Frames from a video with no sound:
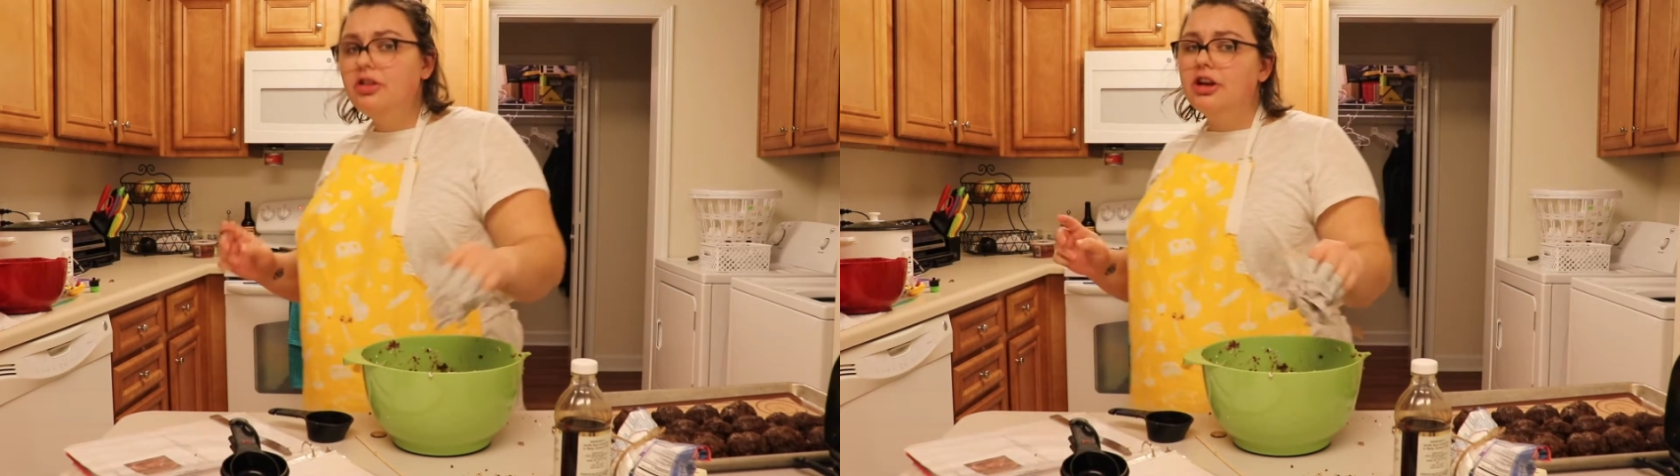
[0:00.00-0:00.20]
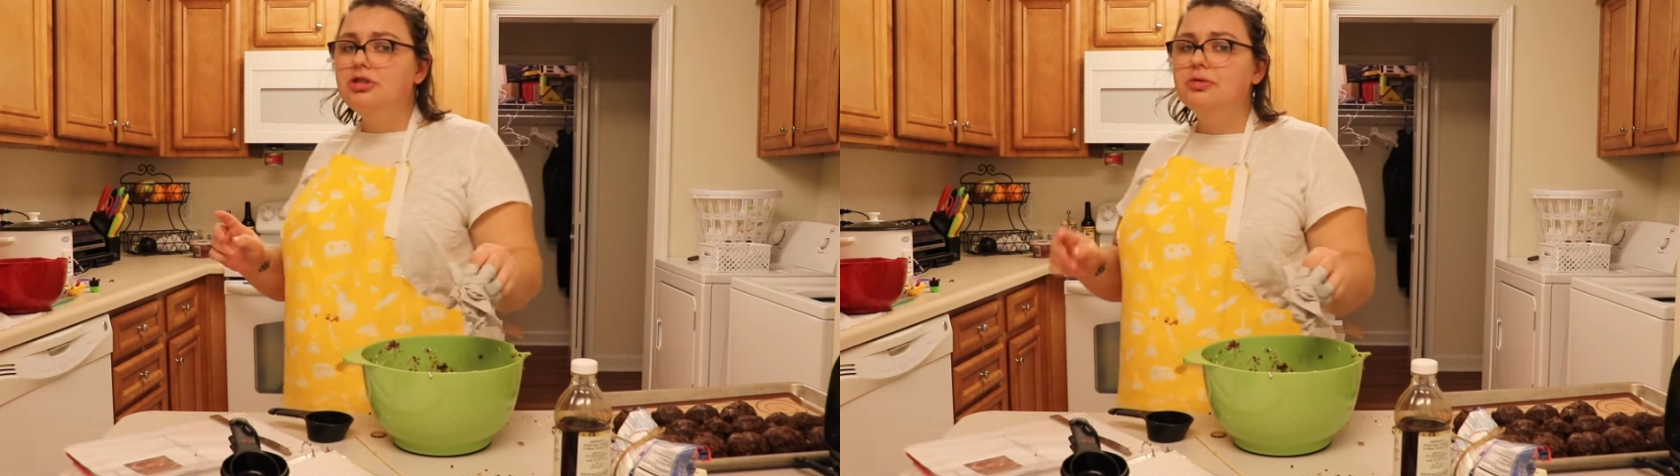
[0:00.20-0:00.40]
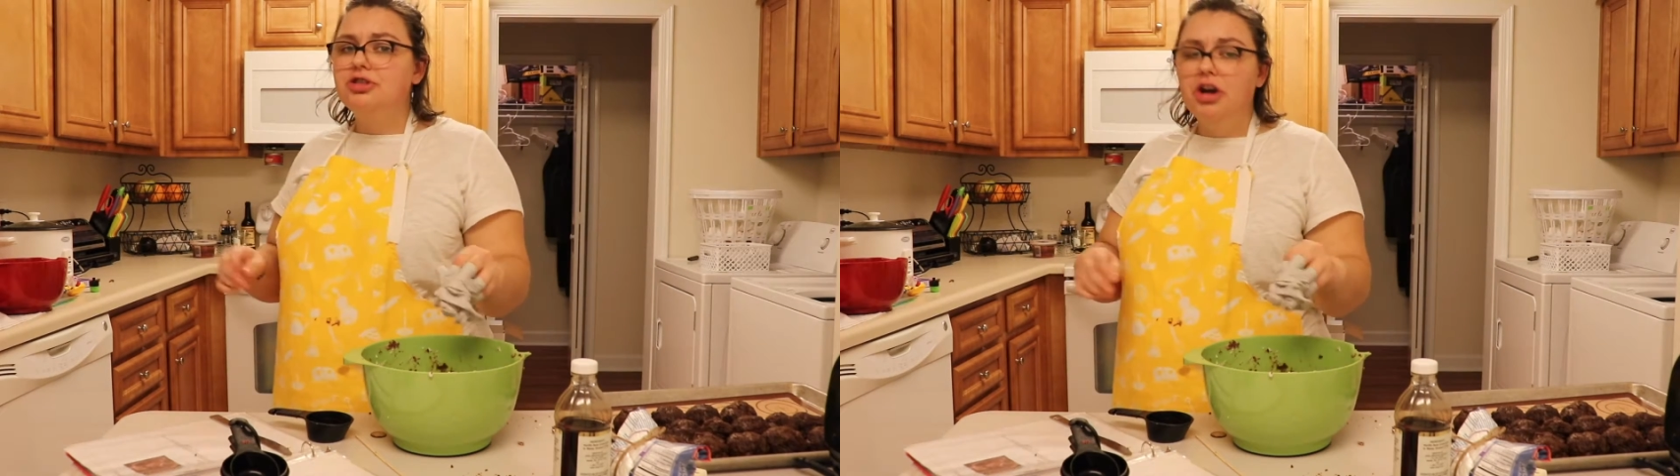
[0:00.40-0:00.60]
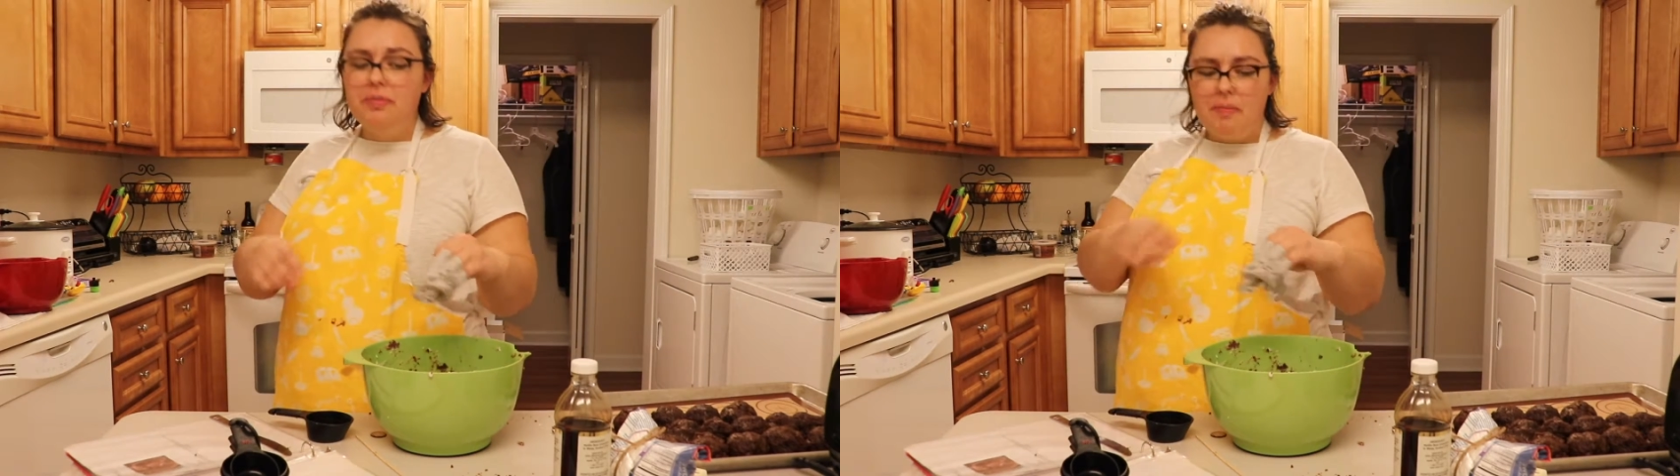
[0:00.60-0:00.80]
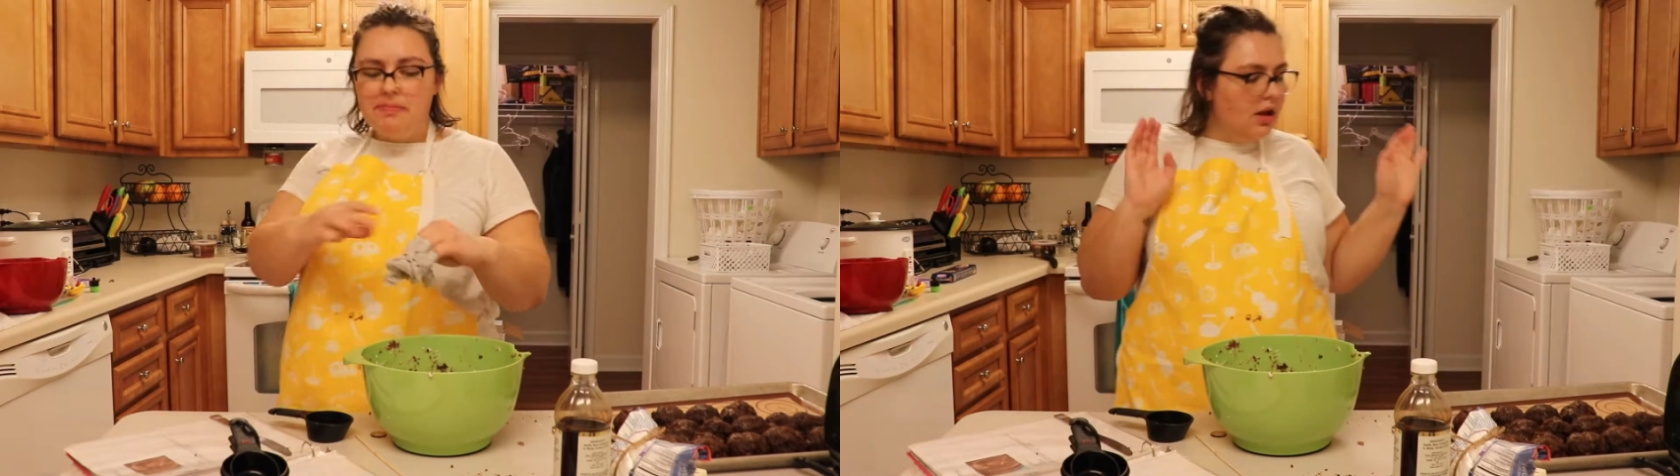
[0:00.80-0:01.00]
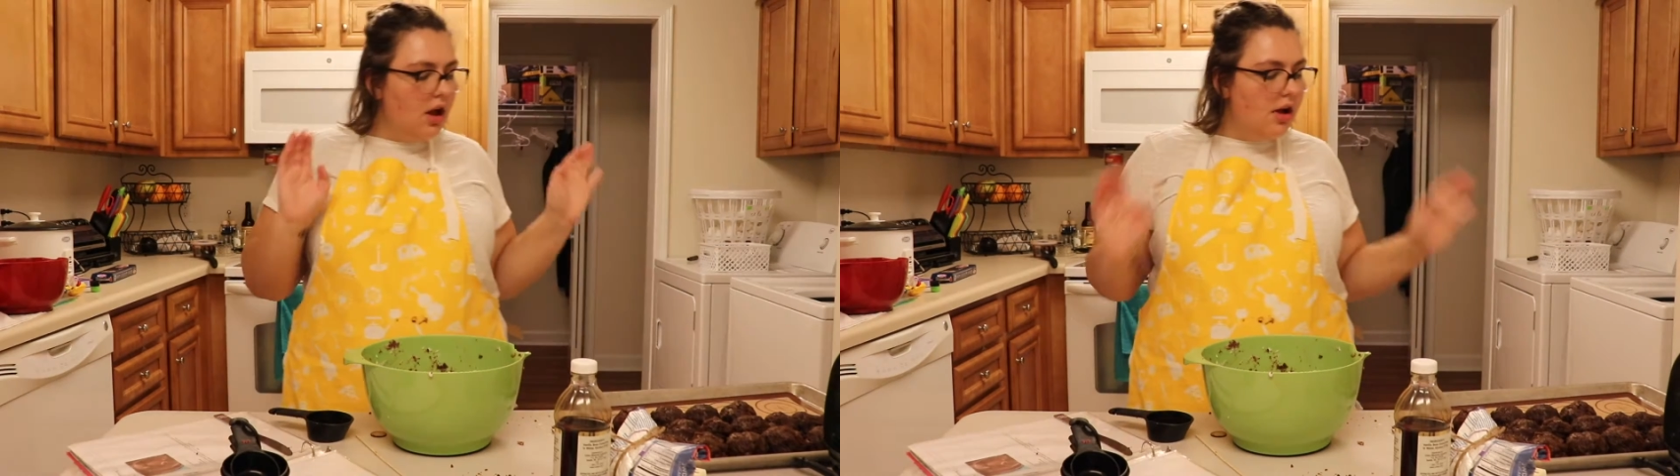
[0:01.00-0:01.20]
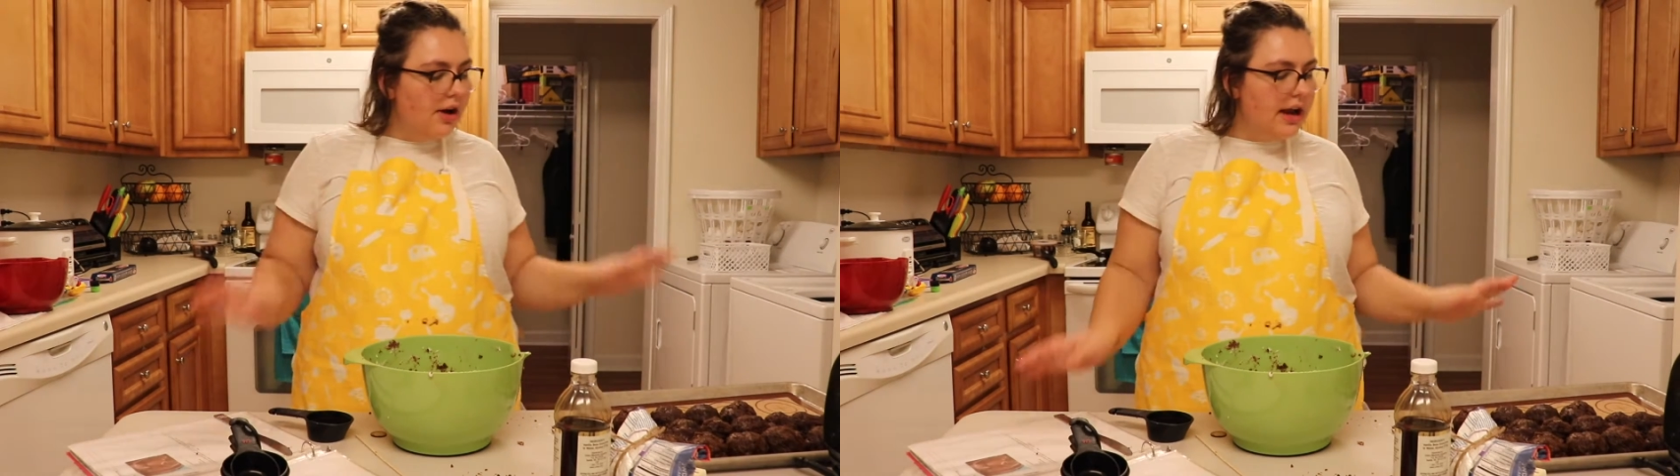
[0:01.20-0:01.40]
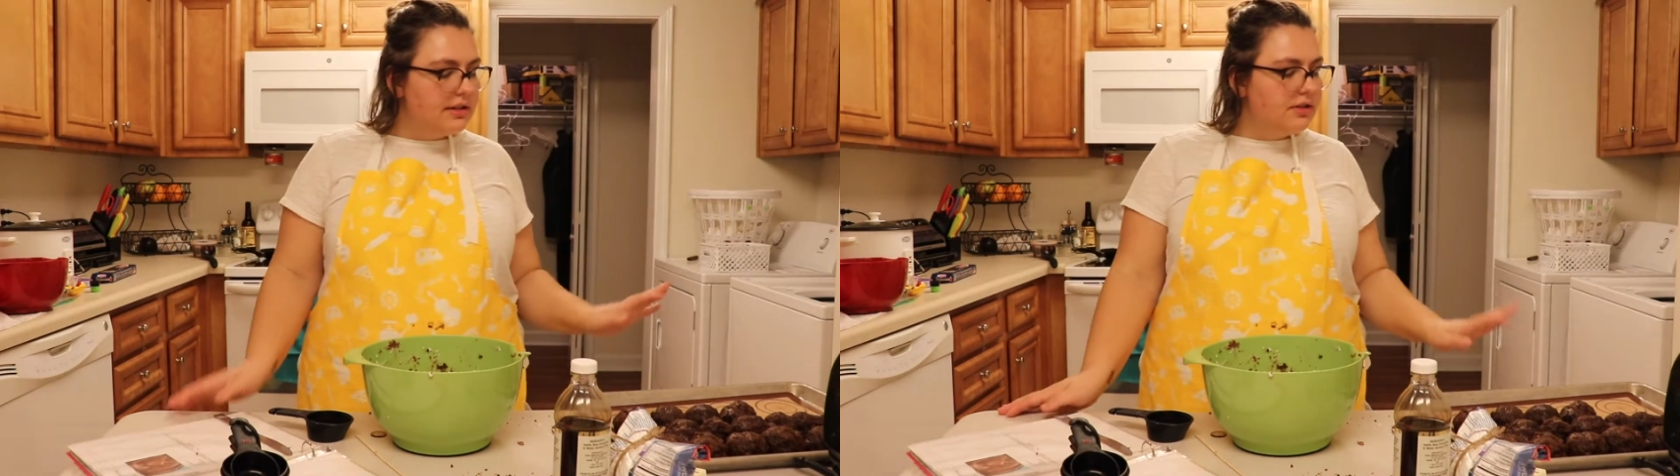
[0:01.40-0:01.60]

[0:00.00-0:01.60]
That shit was good. Alright,